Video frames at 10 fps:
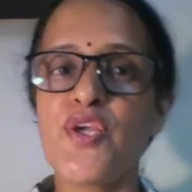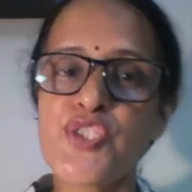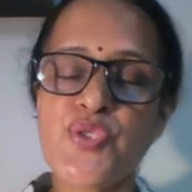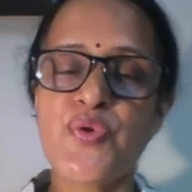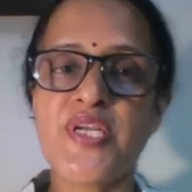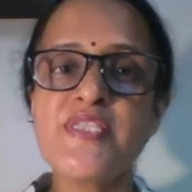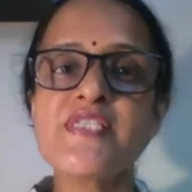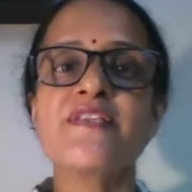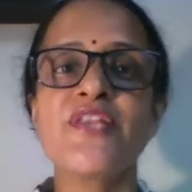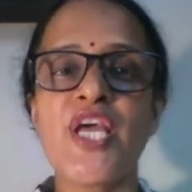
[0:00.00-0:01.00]

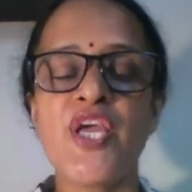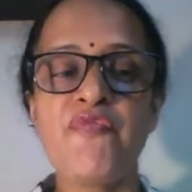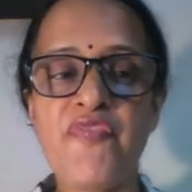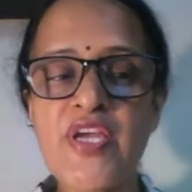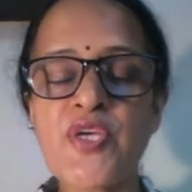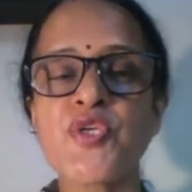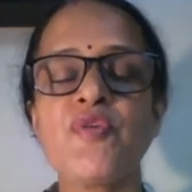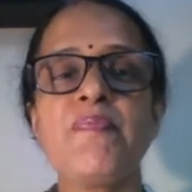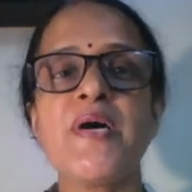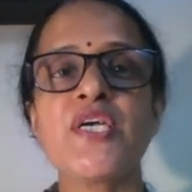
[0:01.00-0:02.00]
Students, the effect
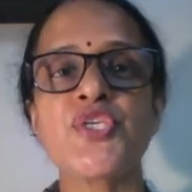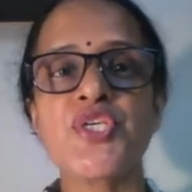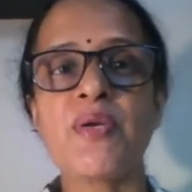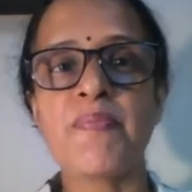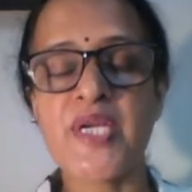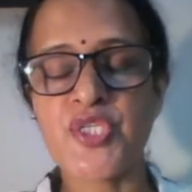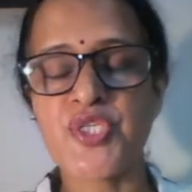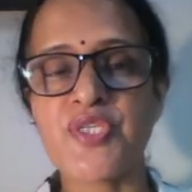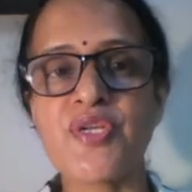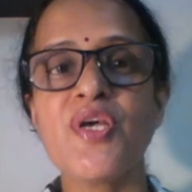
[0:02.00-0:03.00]
of partial
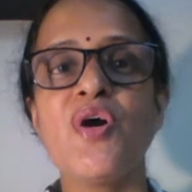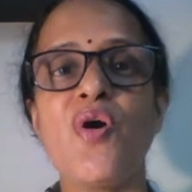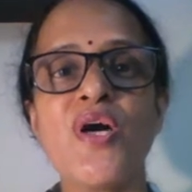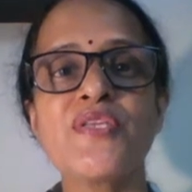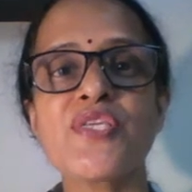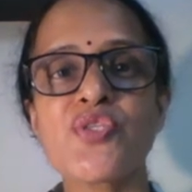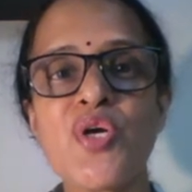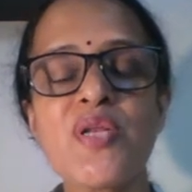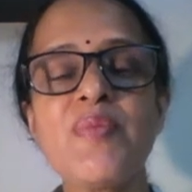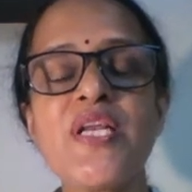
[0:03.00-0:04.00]
pressure on the
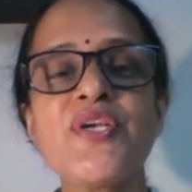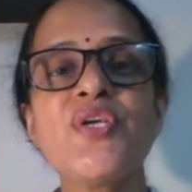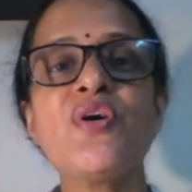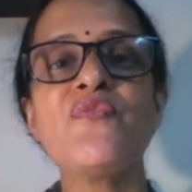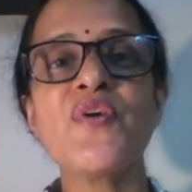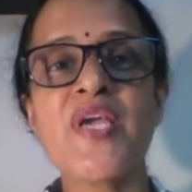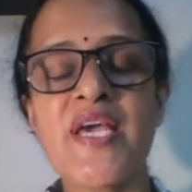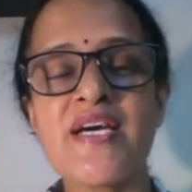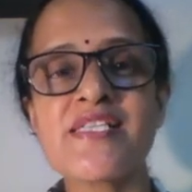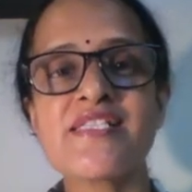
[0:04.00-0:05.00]
solubility of a
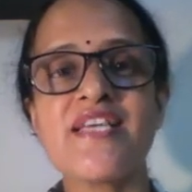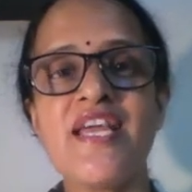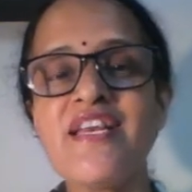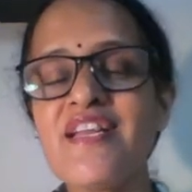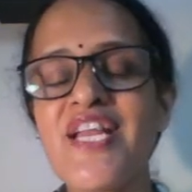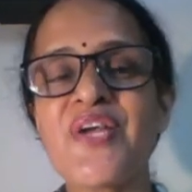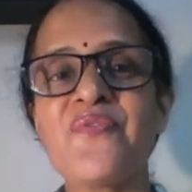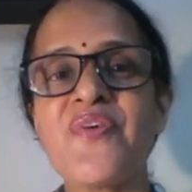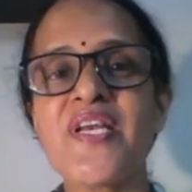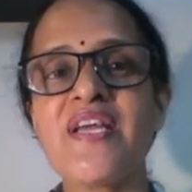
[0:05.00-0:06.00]
gas in a
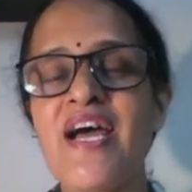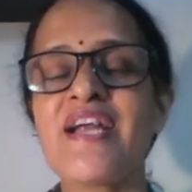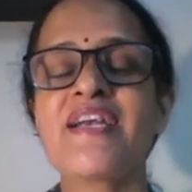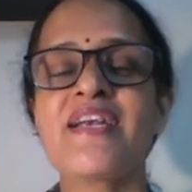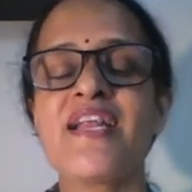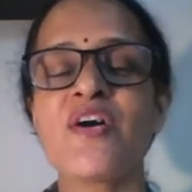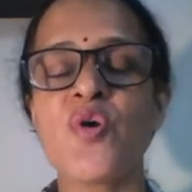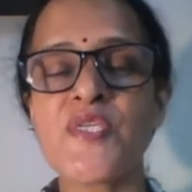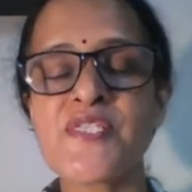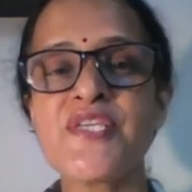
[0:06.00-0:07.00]
liquid at a
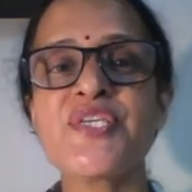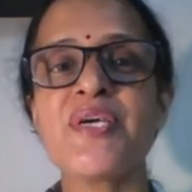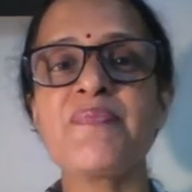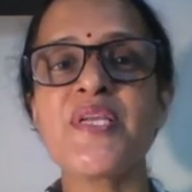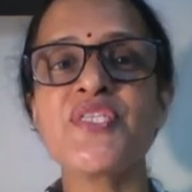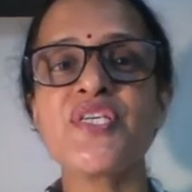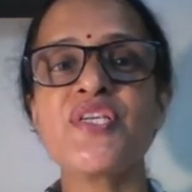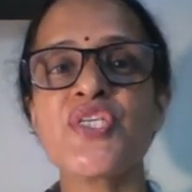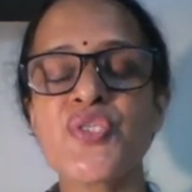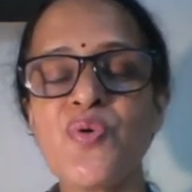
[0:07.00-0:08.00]
constant temperature
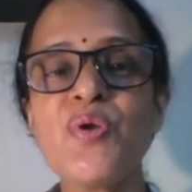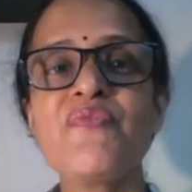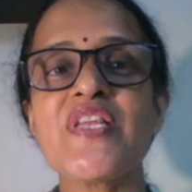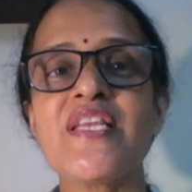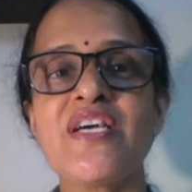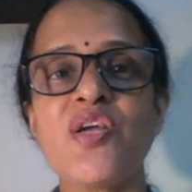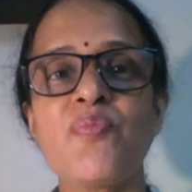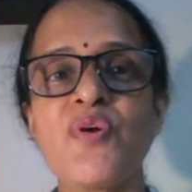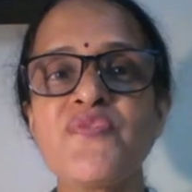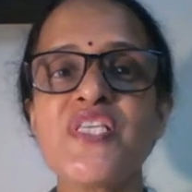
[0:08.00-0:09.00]
is shown with the
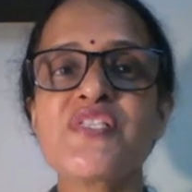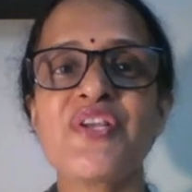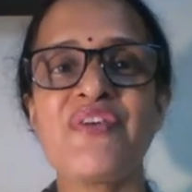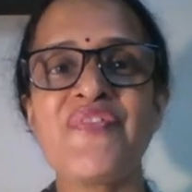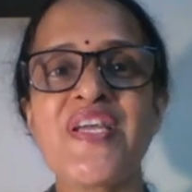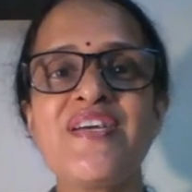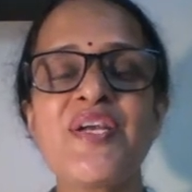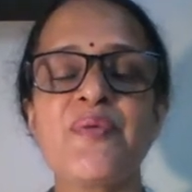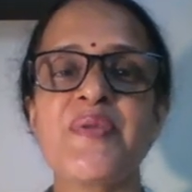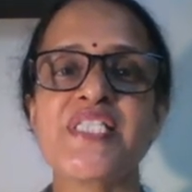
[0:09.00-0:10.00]
help of this graphical
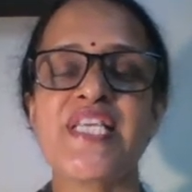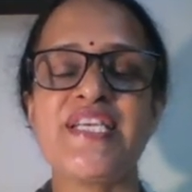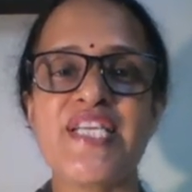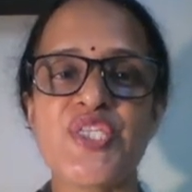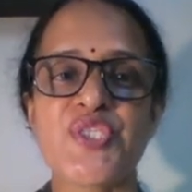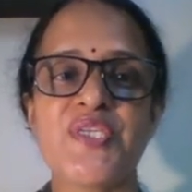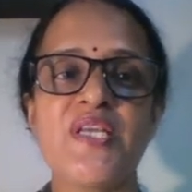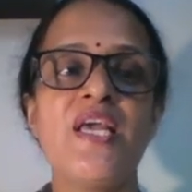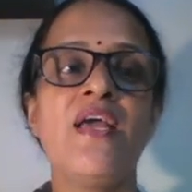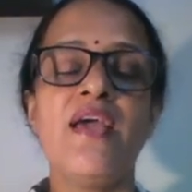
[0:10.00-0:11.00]
representation.
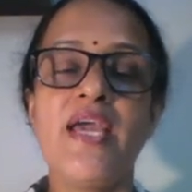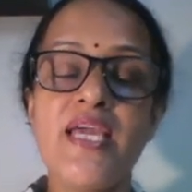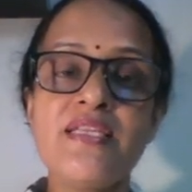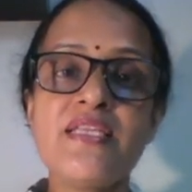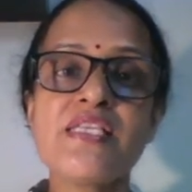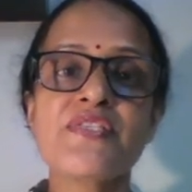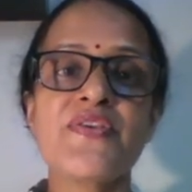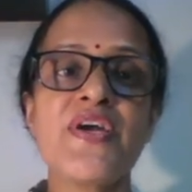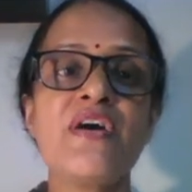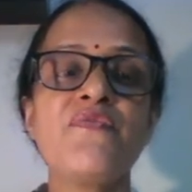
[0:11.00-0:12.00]
In this
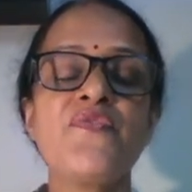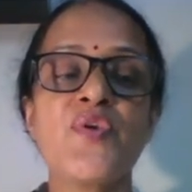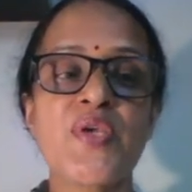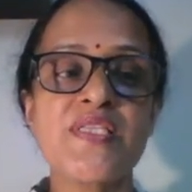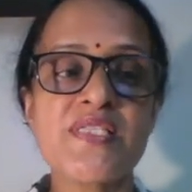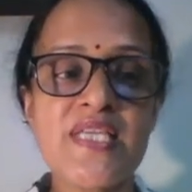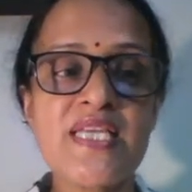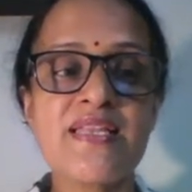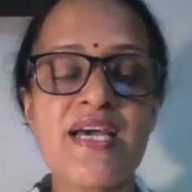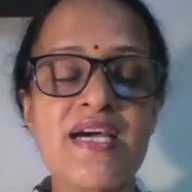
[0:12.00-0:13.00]
graph, you can
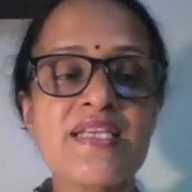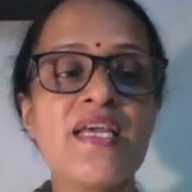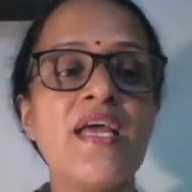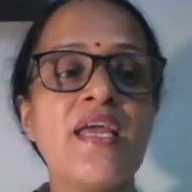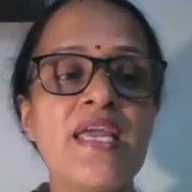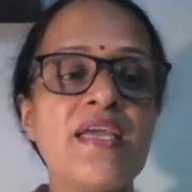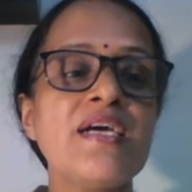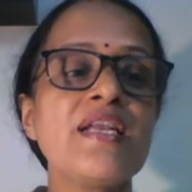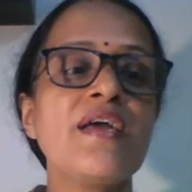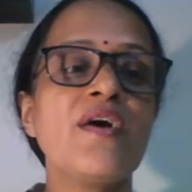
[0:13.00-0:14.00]
see that
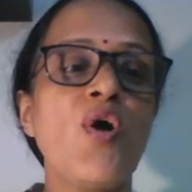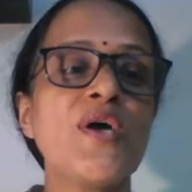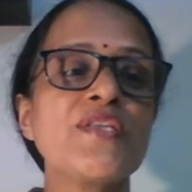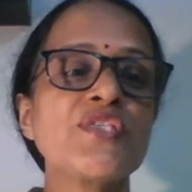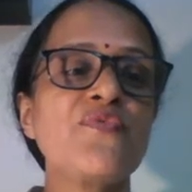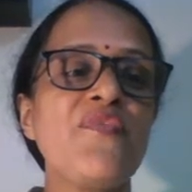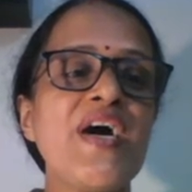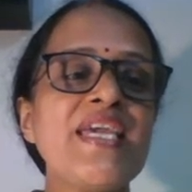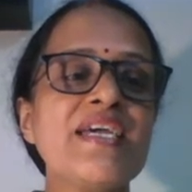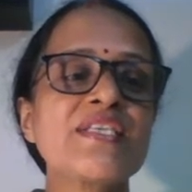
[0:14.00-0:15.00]
here on this
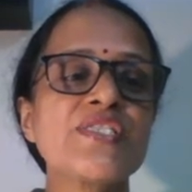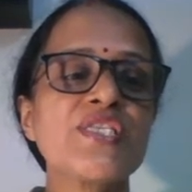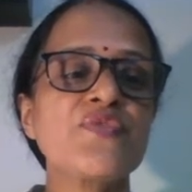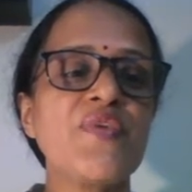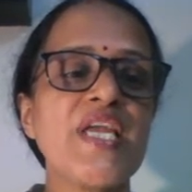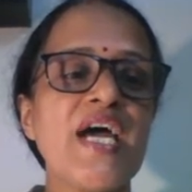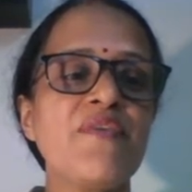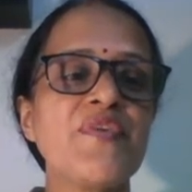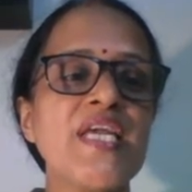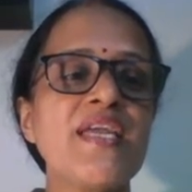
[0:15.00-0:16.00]
y-axis we
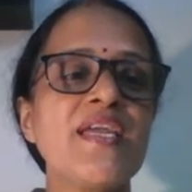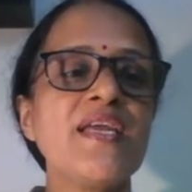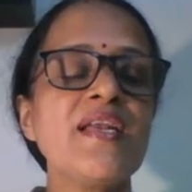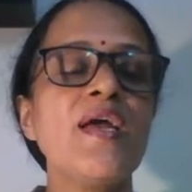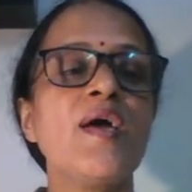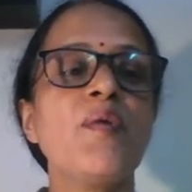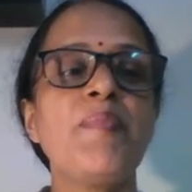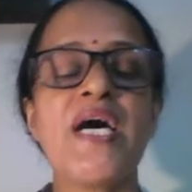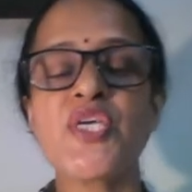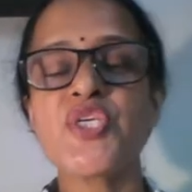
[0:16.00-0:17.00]
have taken
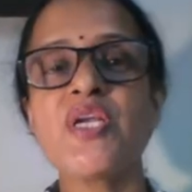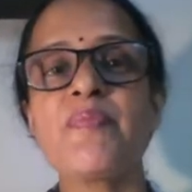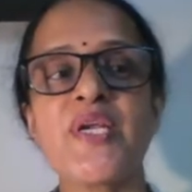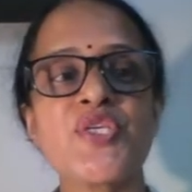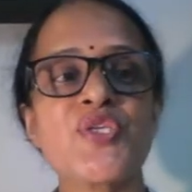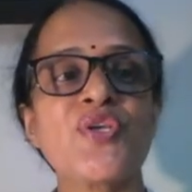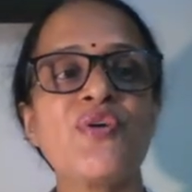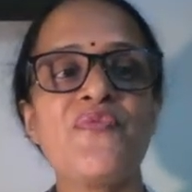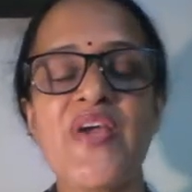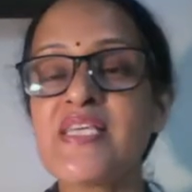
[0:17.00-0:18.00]
partial pressure
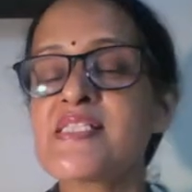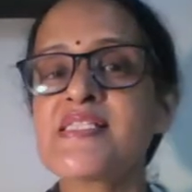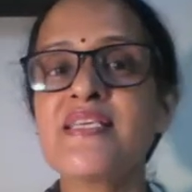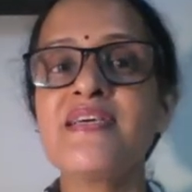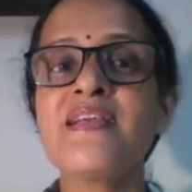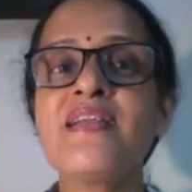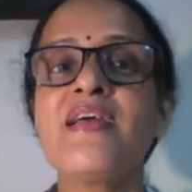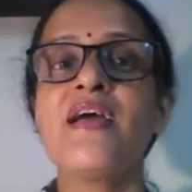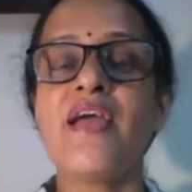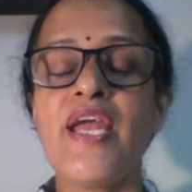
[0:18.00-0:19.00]
of HCl
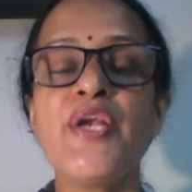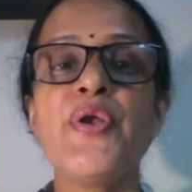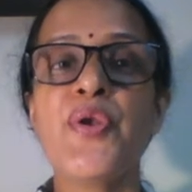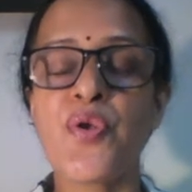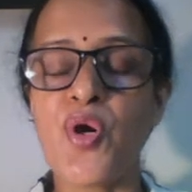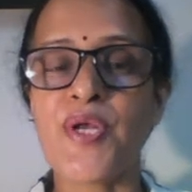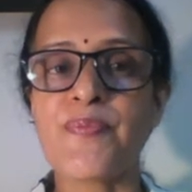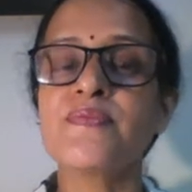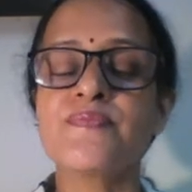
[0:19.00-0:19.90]
in torr.